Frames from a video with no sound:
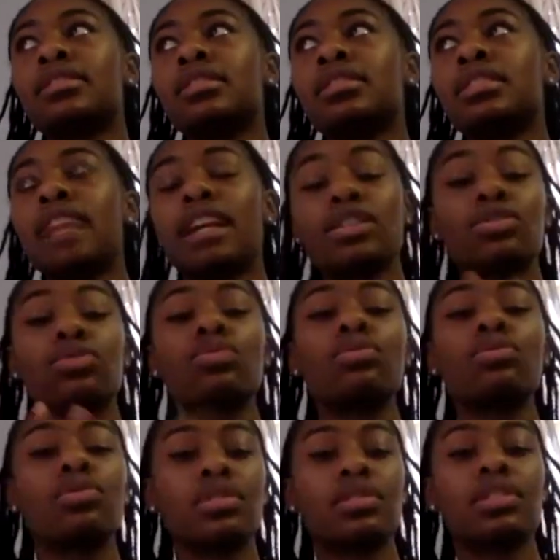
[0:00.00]
like
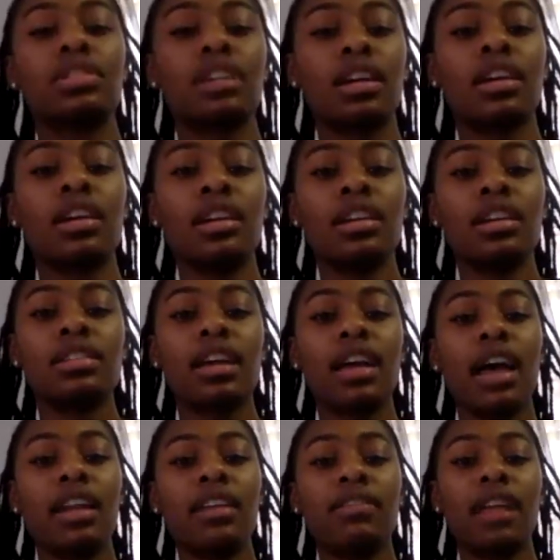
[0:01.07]
tools to
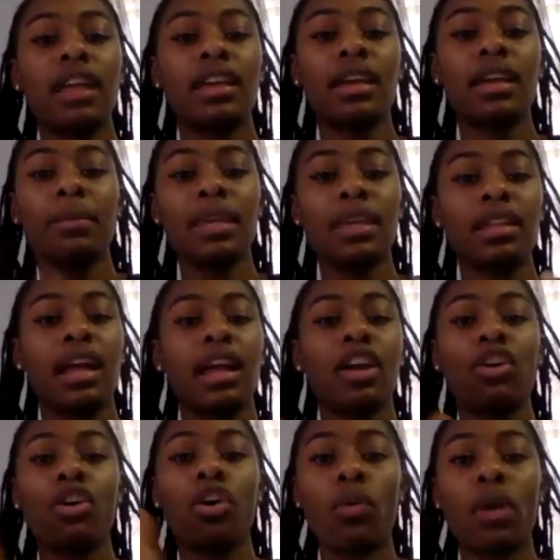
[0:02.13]
kind of like get me like
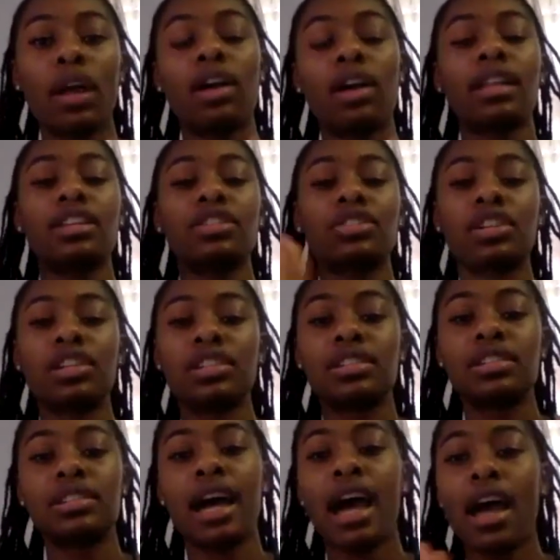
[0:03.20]
going on like certain
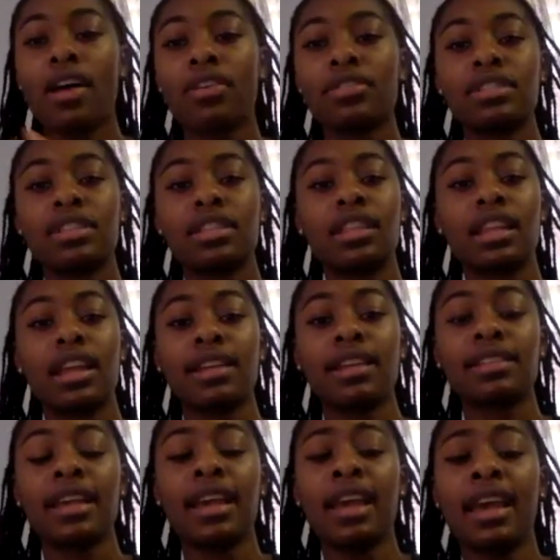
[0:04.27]
styles and things.
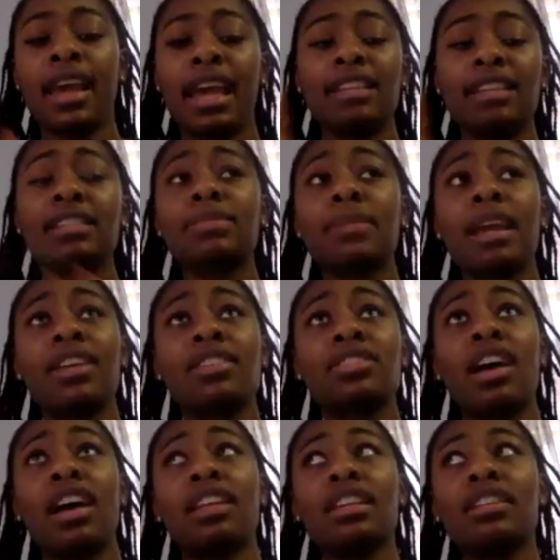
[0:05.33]
And since my hair is
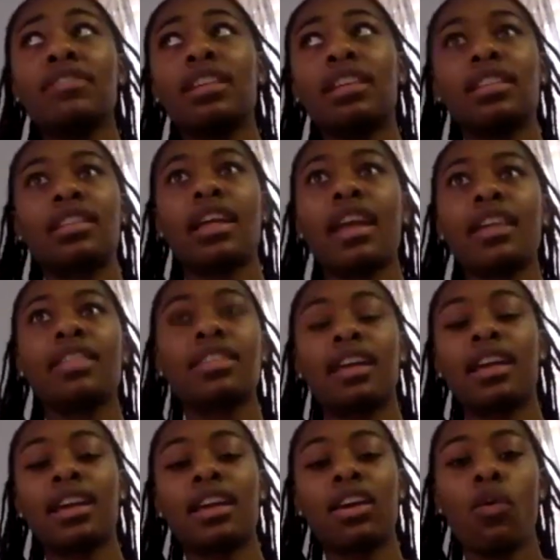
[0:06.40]
uneven in length,
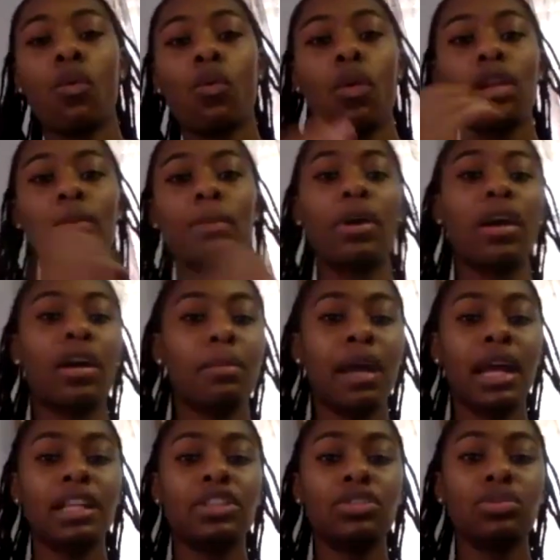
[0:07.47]
like one part
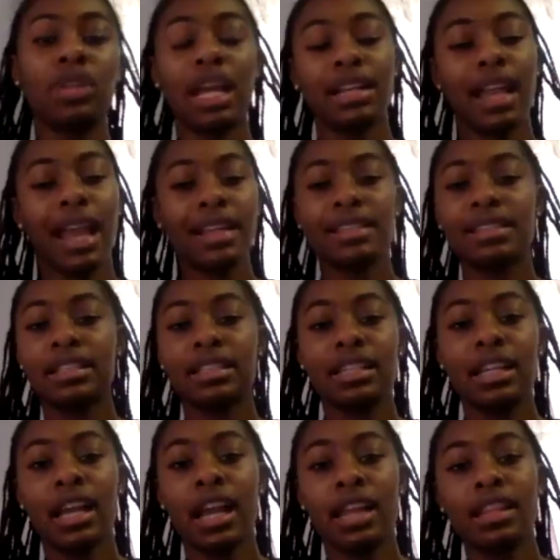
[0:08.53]
might do like nicely
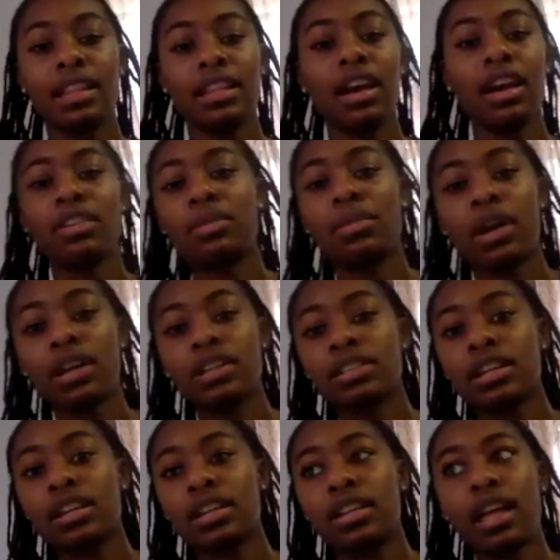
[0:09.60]
and then the other part is
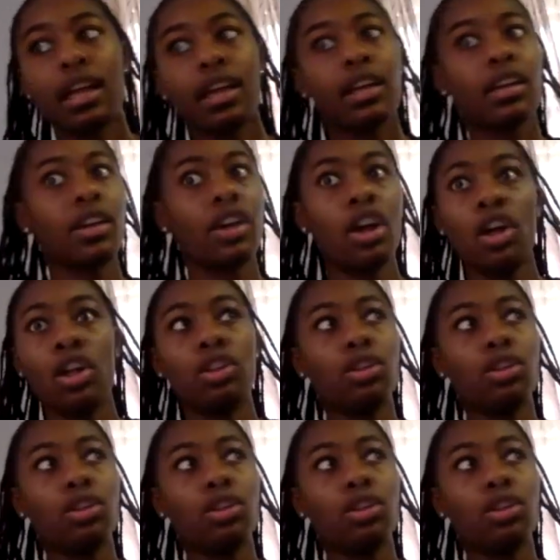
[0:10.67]
gonna like look